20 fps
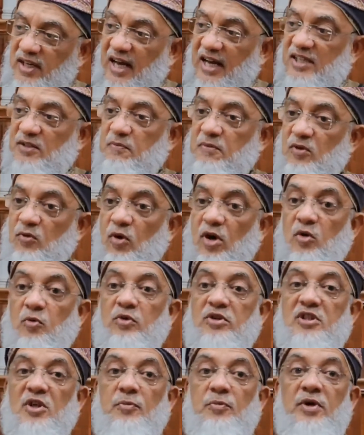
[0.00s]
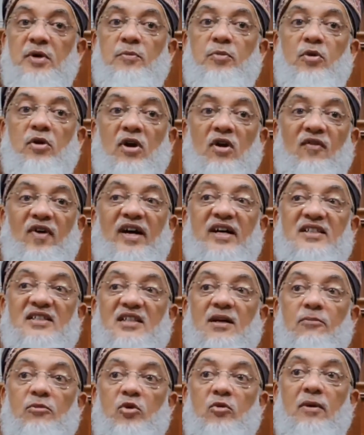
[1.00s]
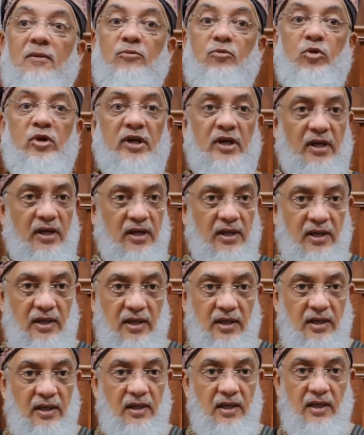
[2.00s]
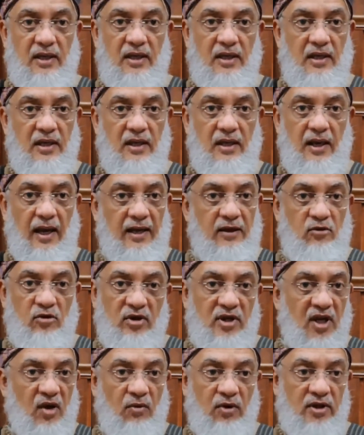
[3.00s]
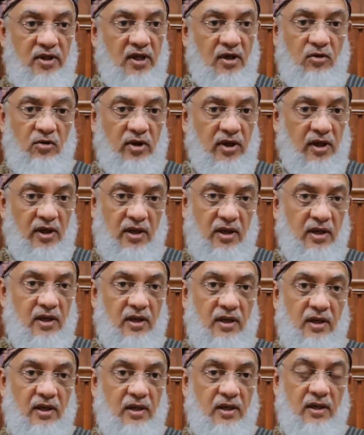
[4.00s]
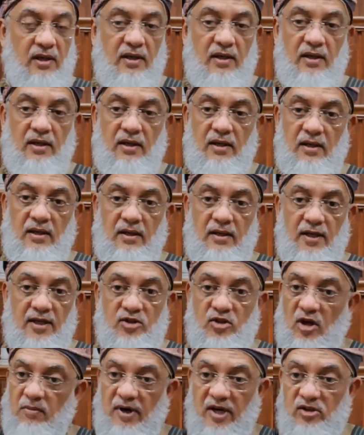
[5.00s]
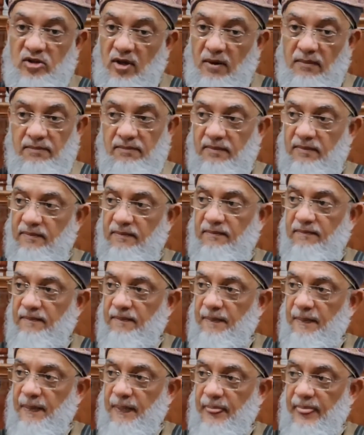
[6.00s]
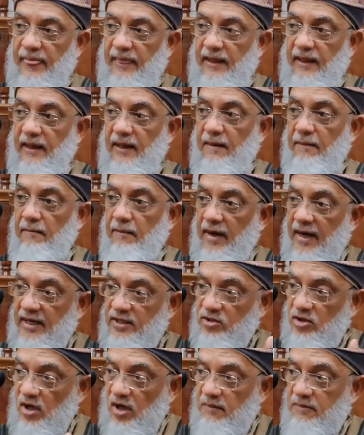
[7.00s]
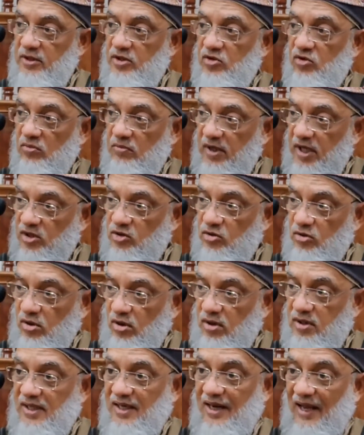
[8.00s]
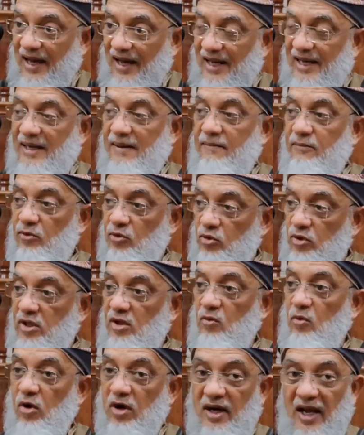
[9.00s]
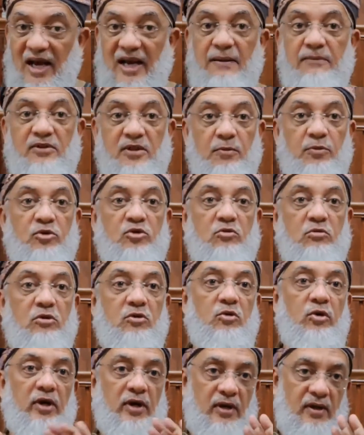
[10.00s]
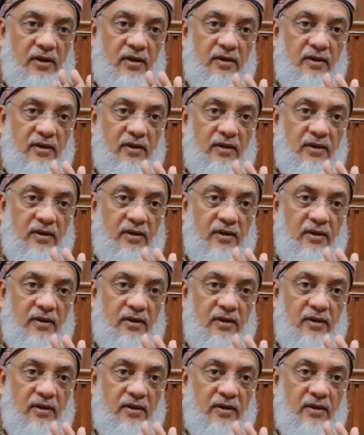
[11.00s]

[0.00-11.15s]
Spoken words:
He ask me what was the people of ISWM doing? I don't care what they're doing. It's not my job. My job is to make sure that I am doing what I am supposed to be doing.